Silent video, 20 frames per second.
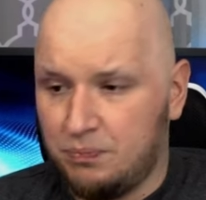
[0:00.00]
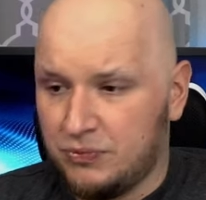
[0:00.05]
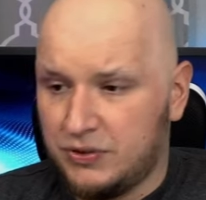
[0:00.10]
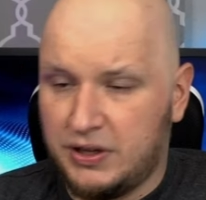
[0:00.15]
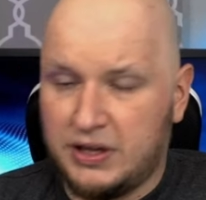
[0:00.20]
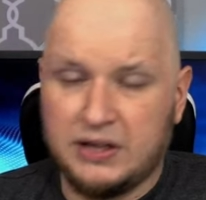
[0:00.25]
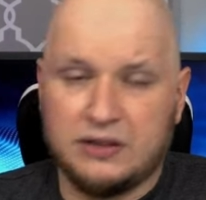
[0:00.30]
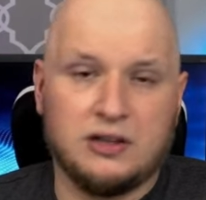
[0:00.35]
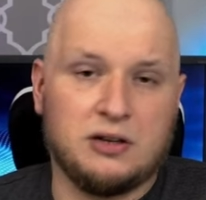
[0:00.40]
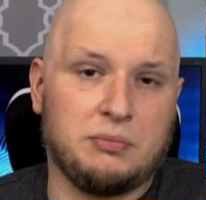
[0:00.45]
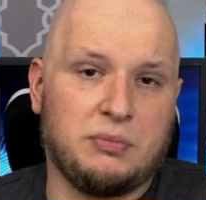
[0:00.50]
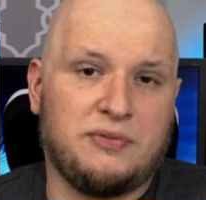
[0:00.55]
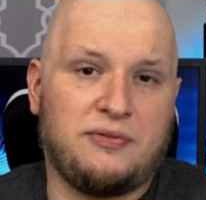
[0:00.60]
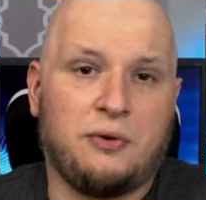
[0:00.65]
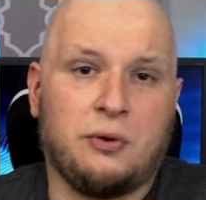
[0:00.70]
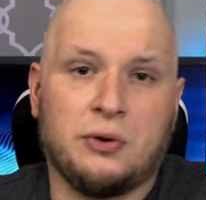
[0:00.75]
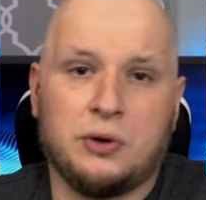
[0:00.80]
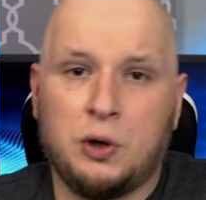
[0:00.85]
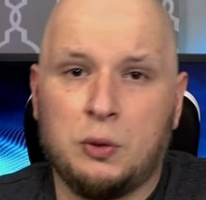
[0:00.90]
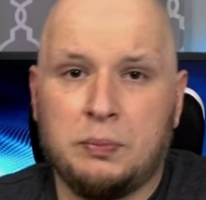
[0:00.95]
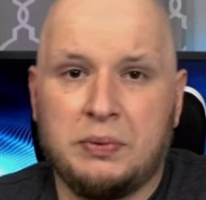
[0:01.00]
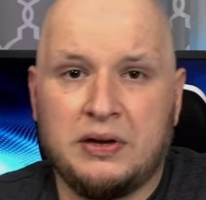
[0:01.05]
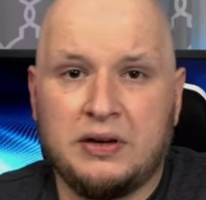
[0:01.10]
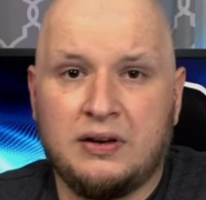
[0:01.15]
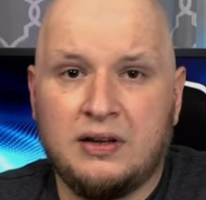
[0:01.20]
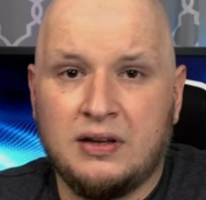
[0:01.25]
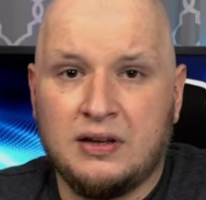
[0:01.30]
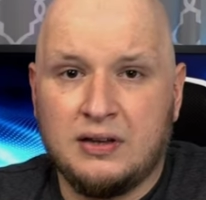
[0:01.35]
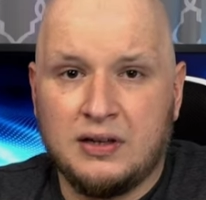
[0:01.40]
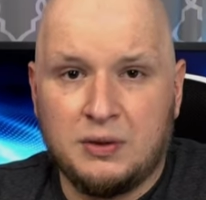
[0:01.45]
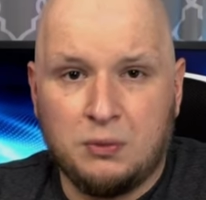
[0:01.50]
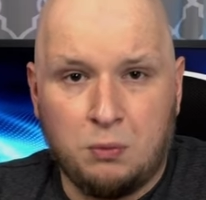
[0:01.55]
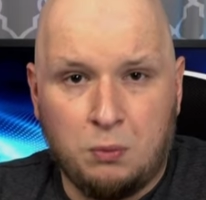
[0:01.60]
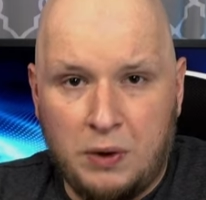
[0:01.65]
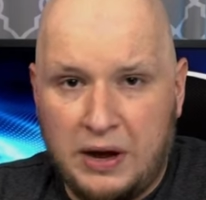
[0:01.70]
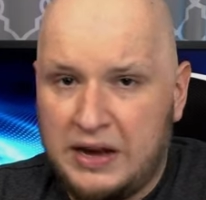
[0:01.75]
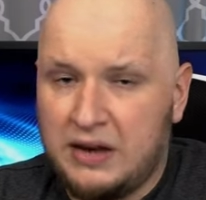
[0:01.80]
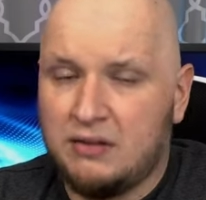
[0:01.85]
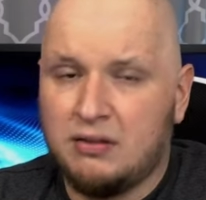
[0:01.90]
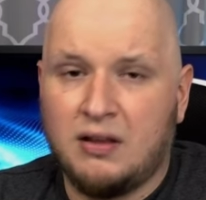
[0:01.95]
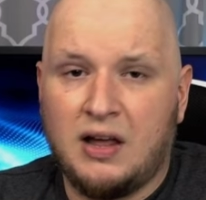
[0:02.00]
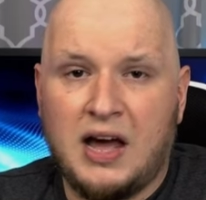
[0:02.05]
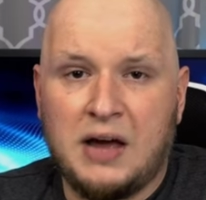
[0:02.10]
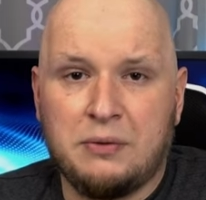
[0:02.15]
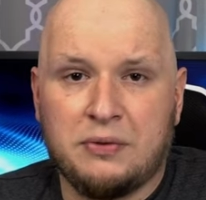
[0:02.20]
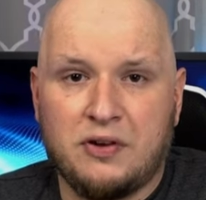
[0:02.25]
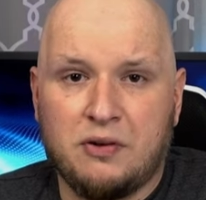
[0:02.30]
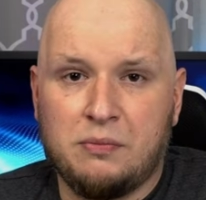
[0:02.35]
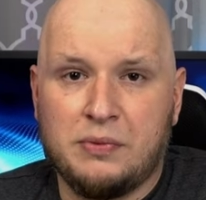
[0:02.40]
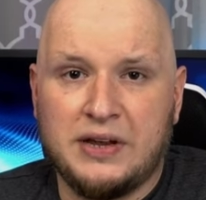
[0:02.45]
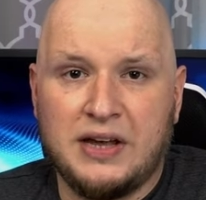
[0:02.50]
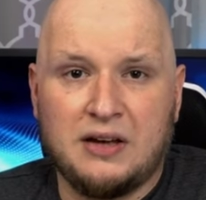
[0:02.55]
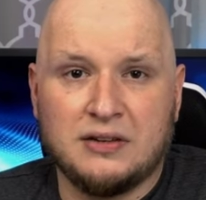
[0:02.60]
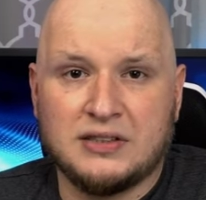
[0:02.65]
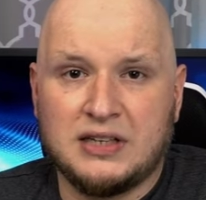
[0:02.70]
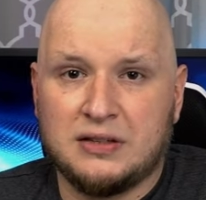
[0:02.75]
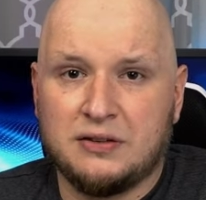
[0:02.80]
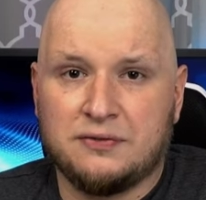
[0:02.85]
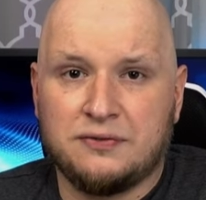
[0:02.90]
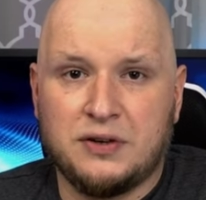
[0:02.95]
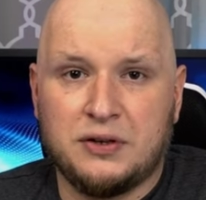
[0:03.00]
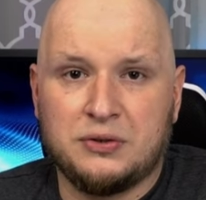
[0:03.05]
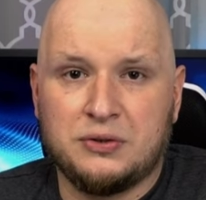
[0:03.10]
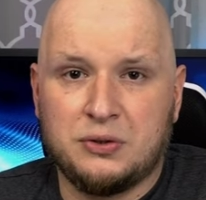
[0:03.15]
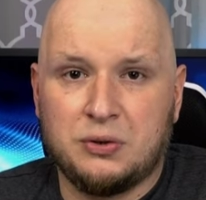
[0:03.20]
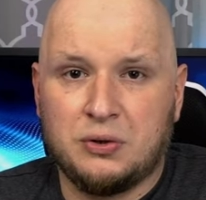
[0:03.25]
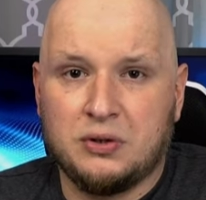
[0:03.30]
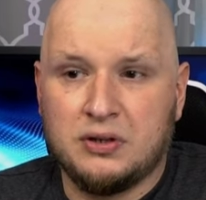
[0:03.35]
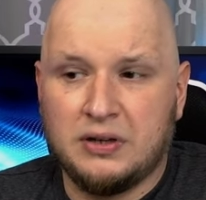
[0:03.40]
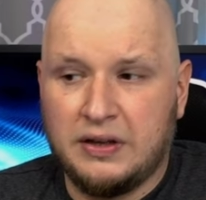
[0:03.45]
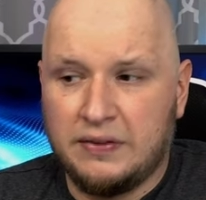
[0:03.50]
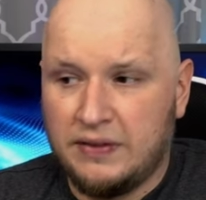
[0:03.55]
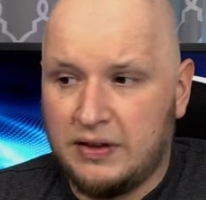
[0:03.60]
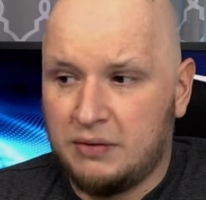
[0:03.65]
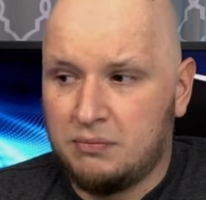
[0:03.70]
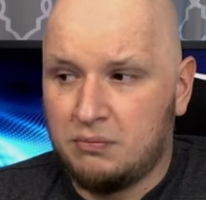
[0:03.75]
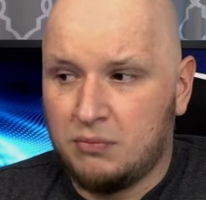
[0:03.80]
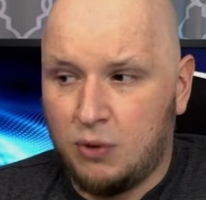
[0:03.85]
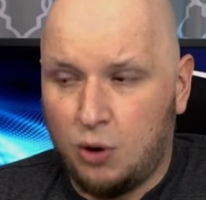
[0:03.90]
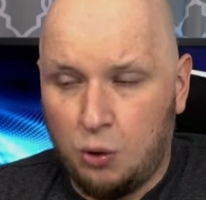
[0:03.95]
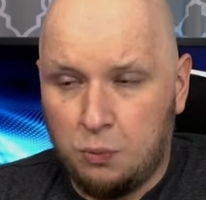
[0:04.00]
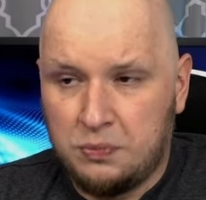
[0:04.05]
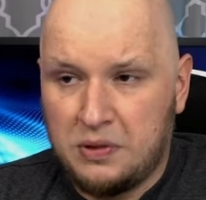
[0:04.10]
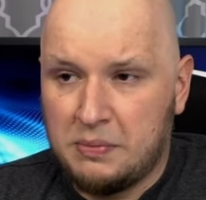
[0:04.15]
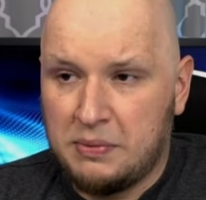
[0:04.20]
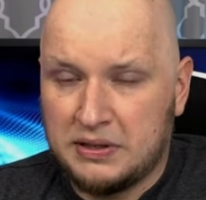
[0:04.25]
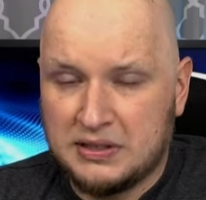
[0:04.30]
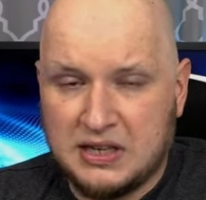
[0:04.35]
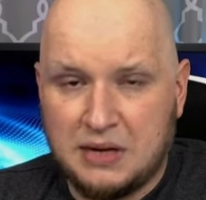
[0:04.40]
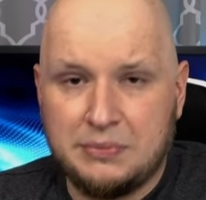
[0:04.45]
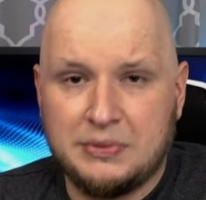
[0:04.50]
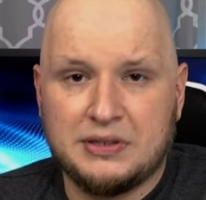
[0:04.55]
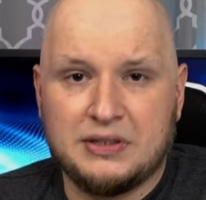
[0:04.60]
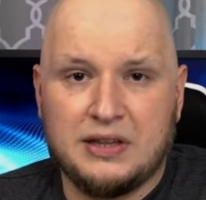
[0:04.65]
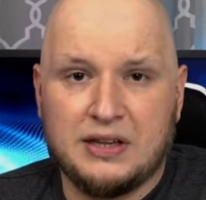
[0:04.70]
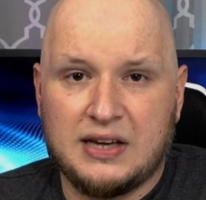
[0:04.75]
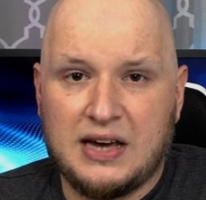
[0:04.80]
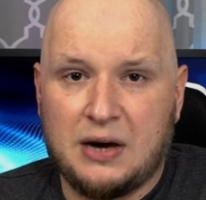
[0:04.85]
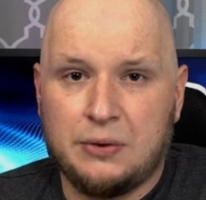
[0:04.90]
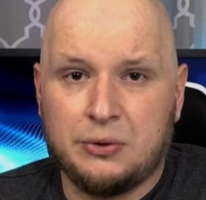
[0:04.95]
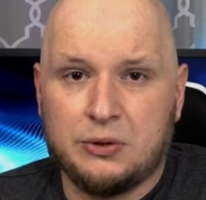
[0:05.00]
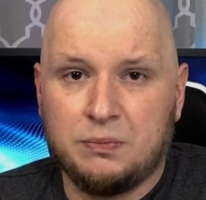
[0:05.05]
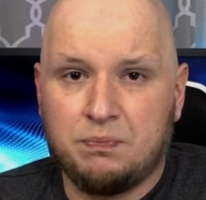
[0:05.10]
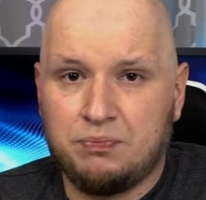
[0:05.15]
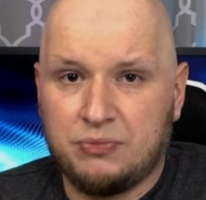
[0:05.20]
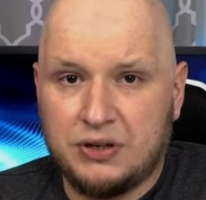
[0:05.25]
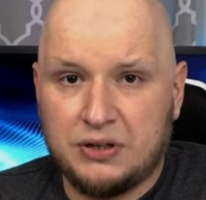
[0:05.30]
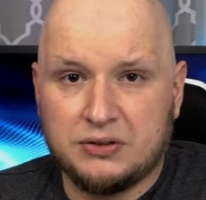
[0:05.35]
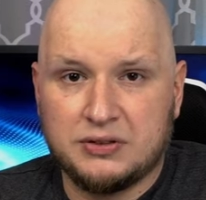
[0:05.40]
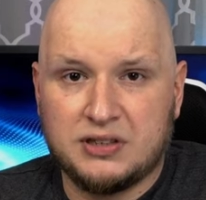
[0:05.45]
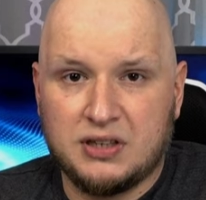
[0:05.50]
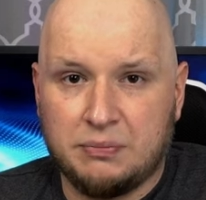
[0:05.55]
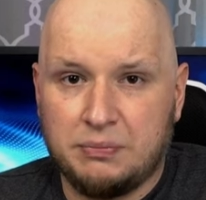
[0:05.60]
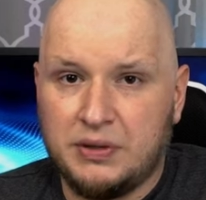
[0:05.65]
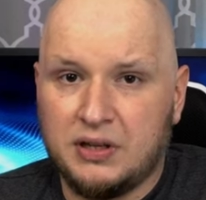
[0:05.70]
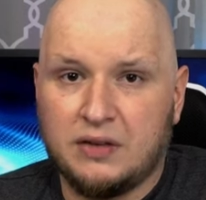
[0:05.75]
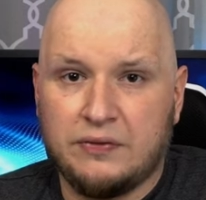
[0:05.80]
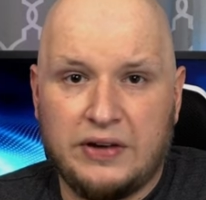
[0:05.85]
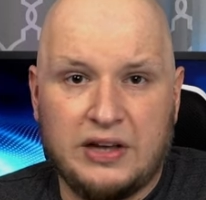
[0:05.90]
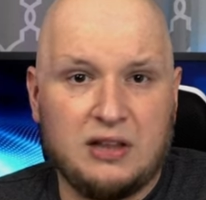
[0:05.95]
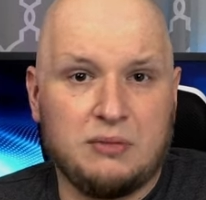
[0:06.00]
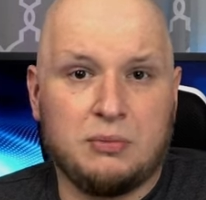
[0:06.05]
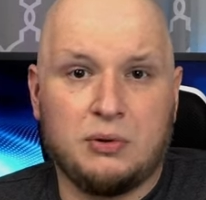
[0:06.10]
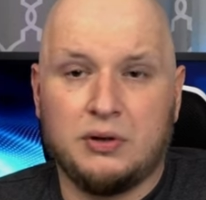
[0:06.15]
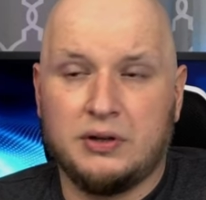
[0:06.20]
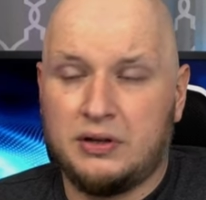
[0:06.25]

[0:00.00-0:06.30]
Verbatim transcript: get there before open, wait in line with everybody else out the front door, and then hope that by the time you get to the counter, there's something available.